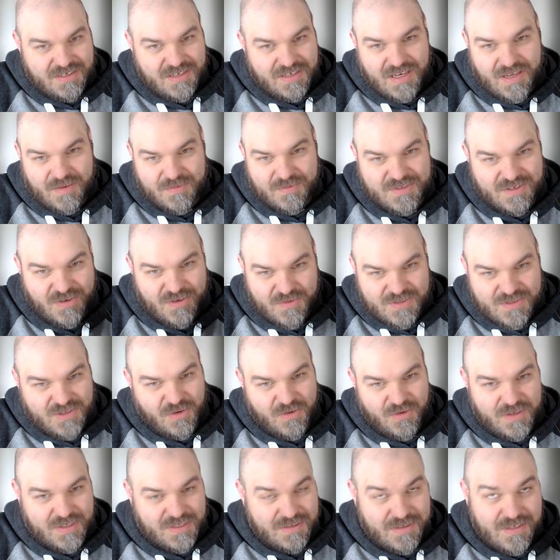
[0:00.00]
and I was always
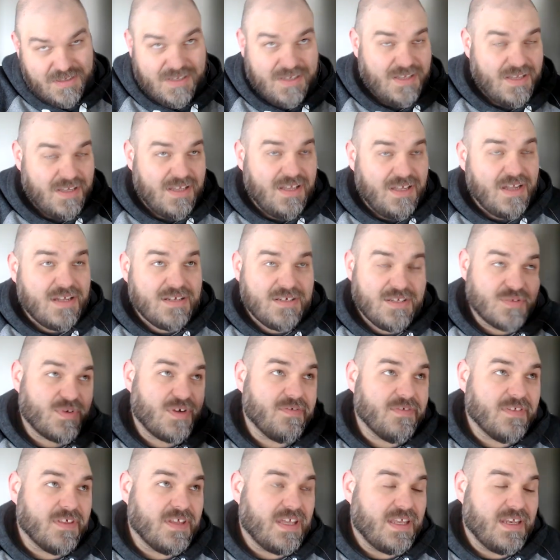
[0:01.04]
going to the
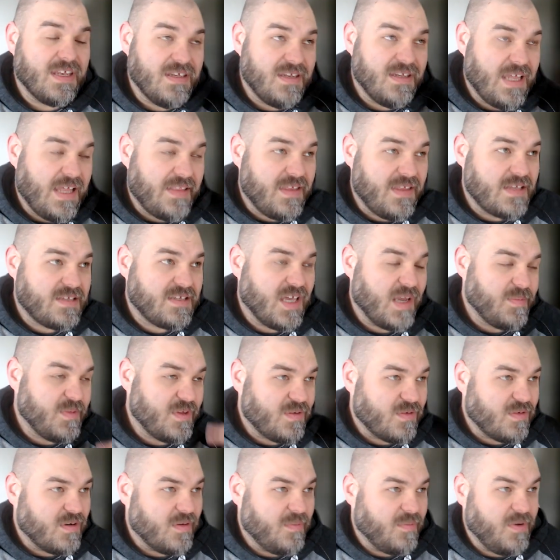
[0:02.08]
Rivoli, and at that time
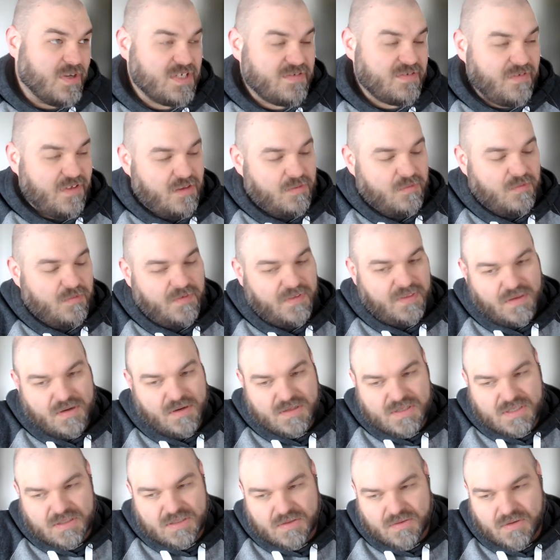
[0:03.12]
there were a bunch of other movie
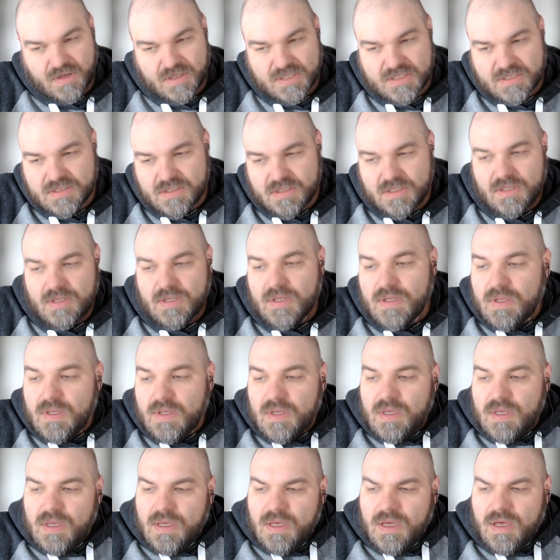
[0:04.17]
theaters in the Cross.
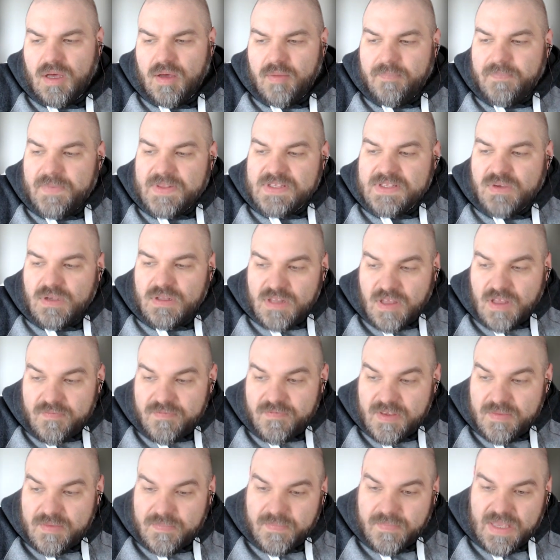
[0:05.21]
And so I loved
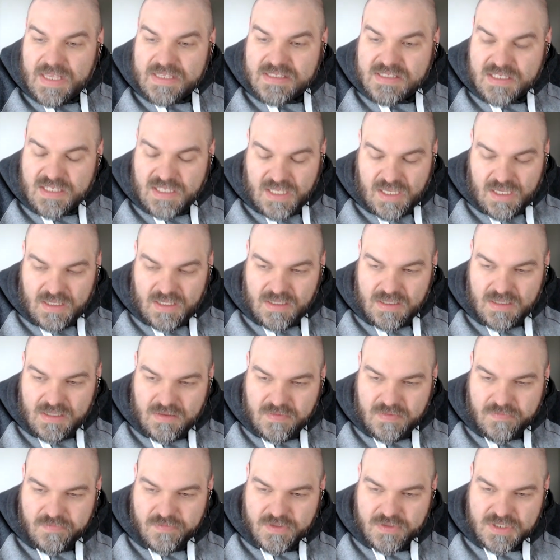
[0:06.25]
them as a kid
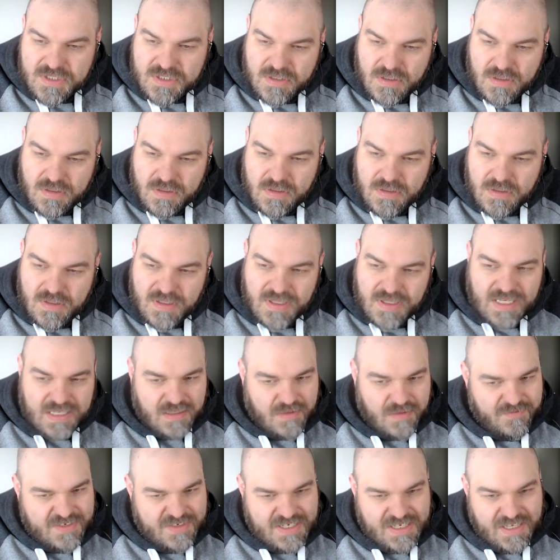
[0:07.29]
for sure, and like
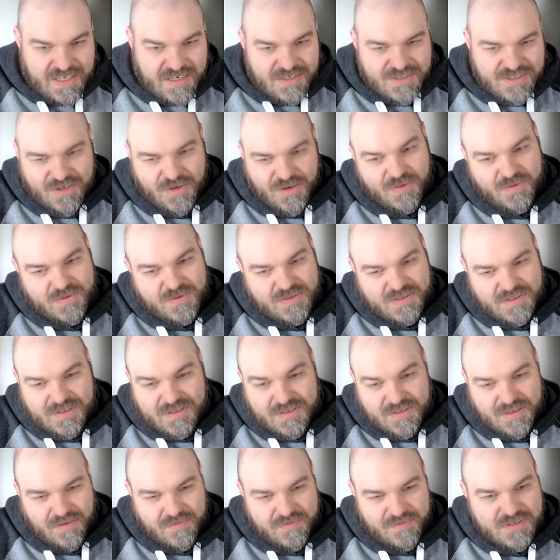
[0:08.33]
loved Indiana Jones
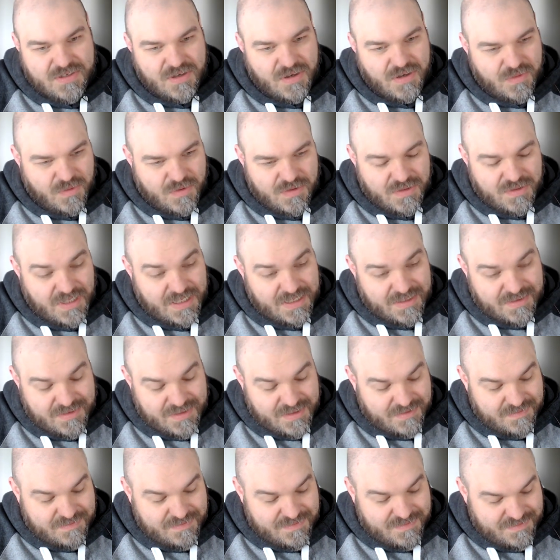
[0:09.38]
and loved Star Wars, like
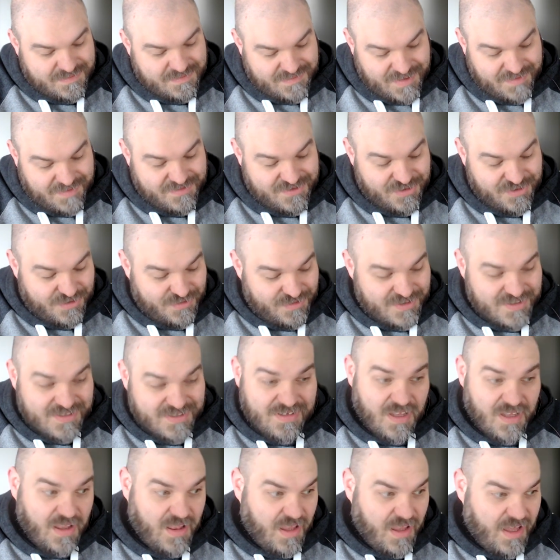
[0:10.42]
loved Star Wars
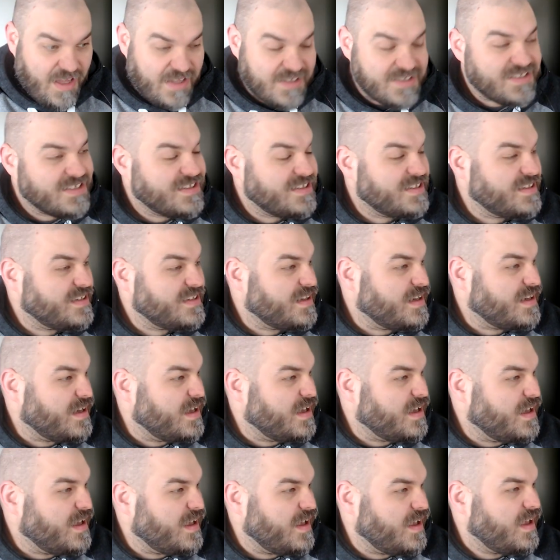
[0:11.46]
a lot.
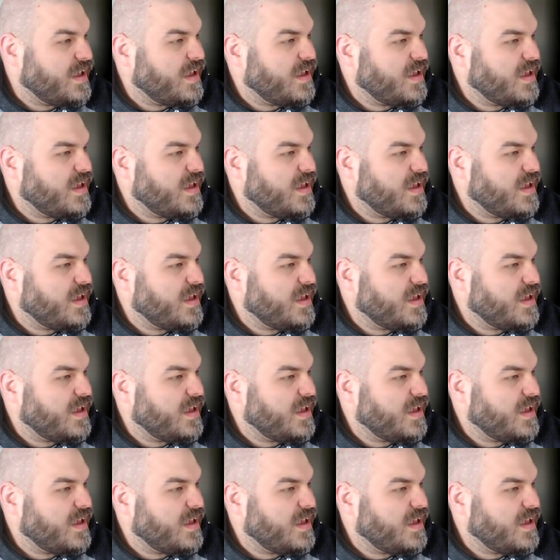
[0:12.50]
But